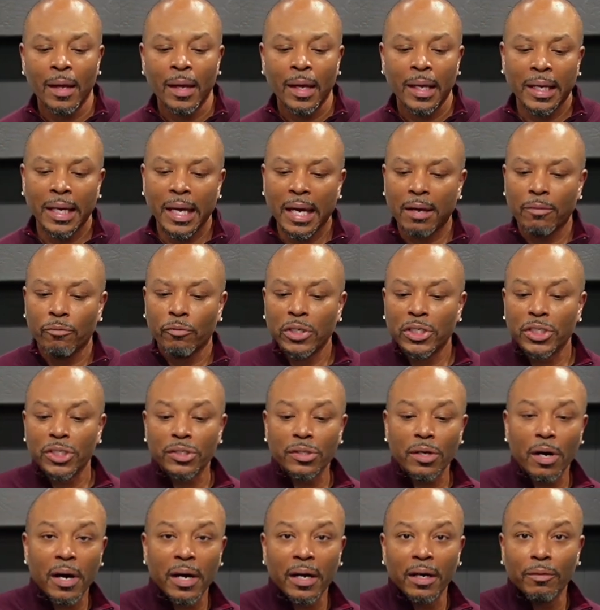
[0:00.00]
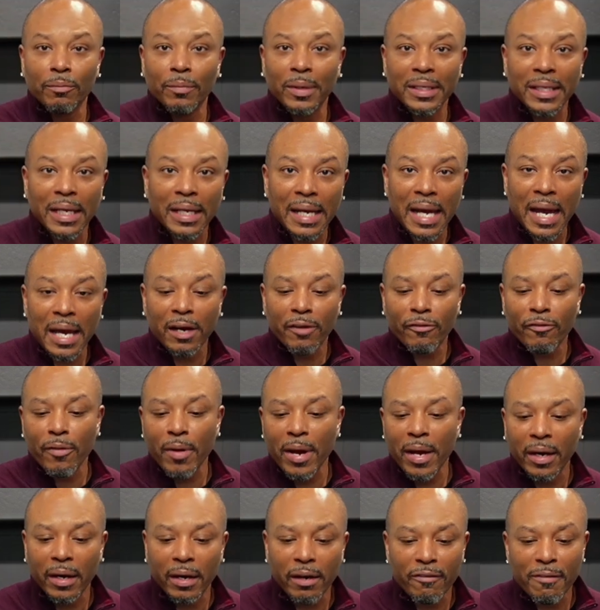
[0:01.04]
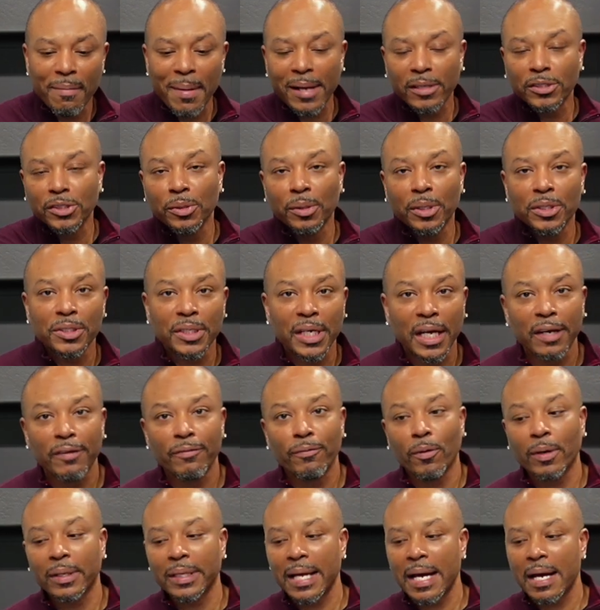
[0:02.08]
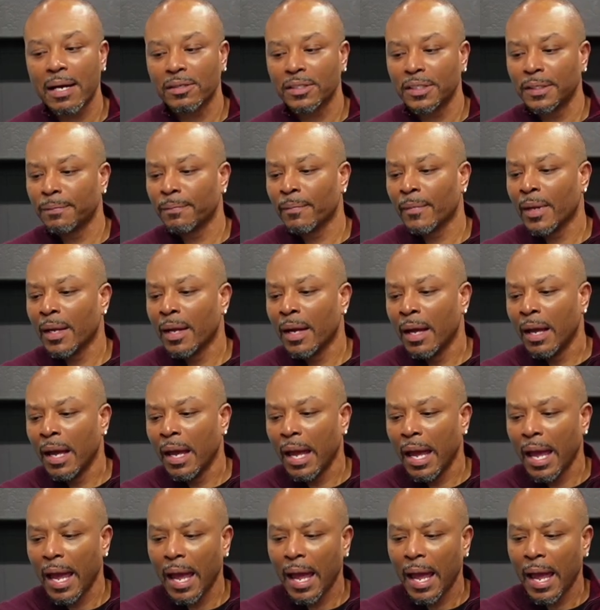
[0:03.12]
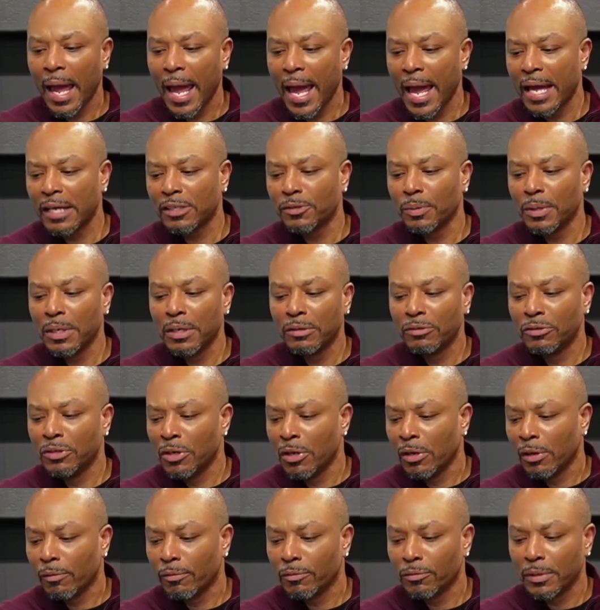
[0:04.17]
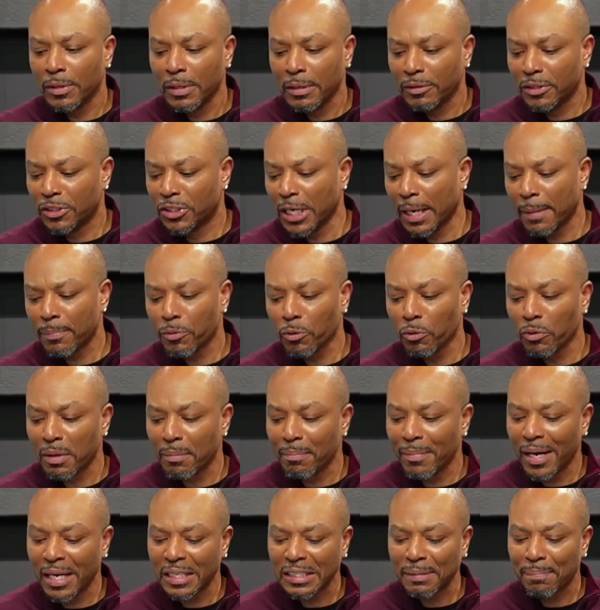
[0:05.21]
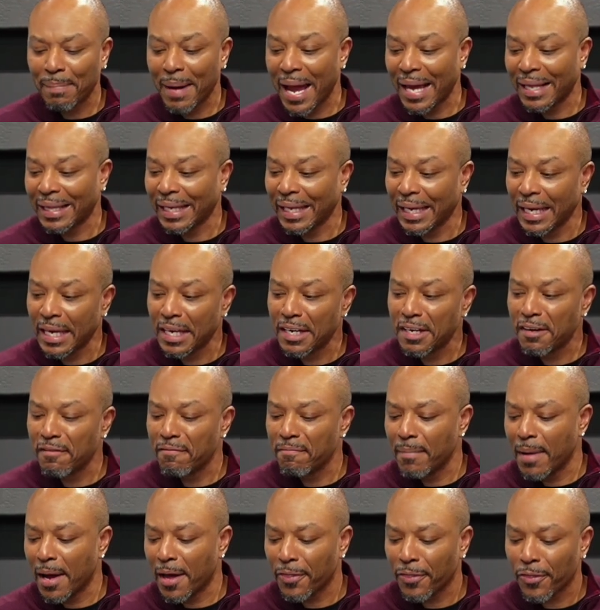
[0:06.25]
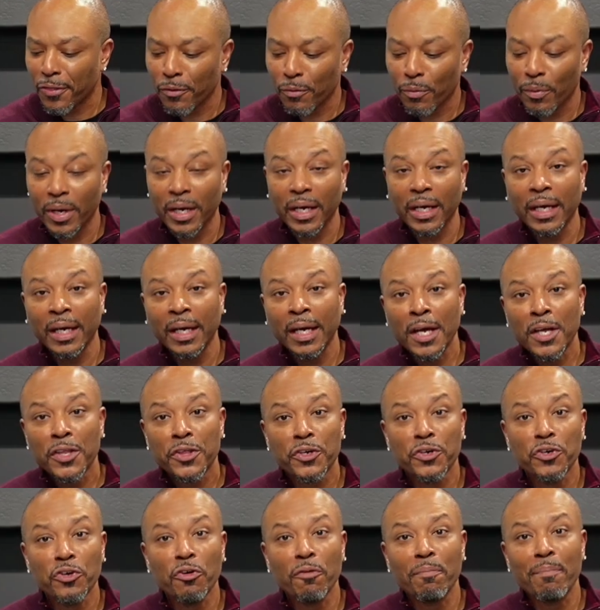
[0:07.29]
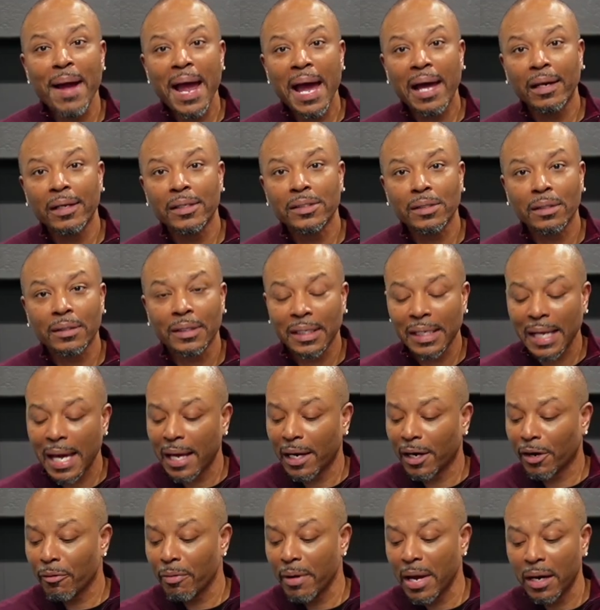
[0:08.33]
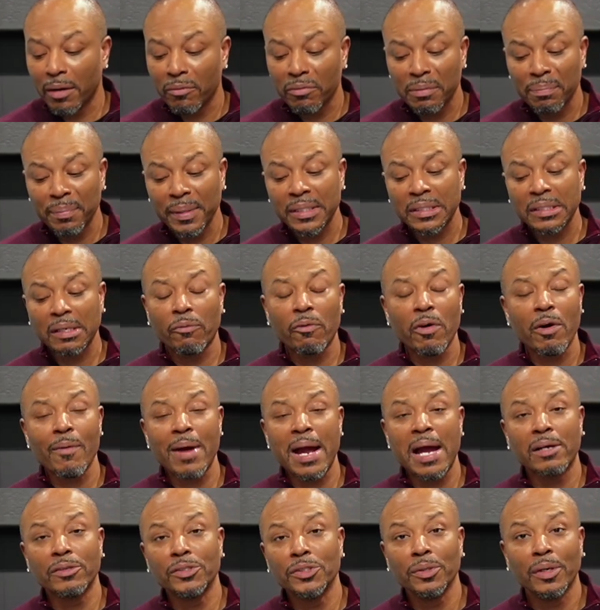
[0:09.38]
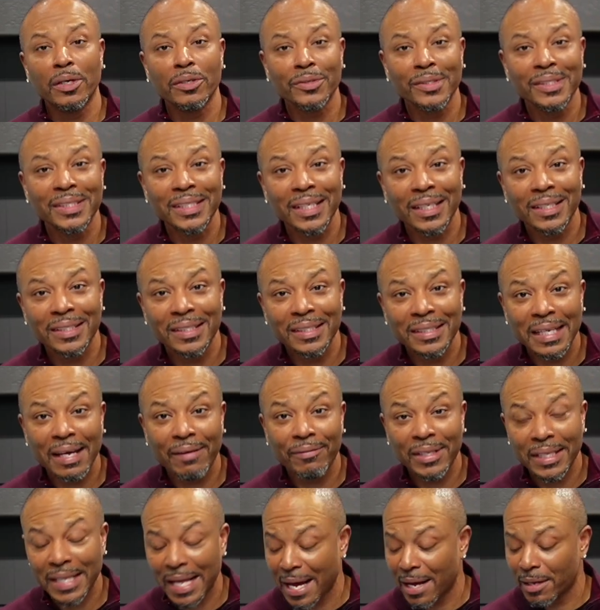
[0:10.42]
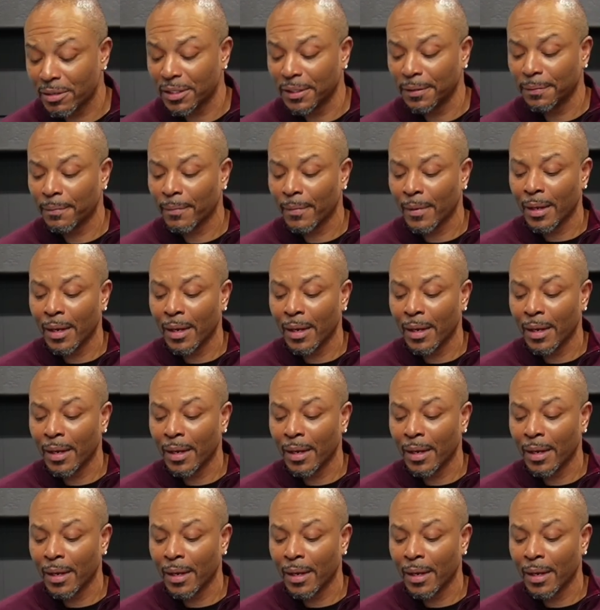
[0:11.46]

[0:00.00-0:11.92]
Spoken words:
And again, we started with a line of credit of about $284,000. As we jump through the months, by the end of month three, the new balance on the line of credit would be somewhere around $267,000.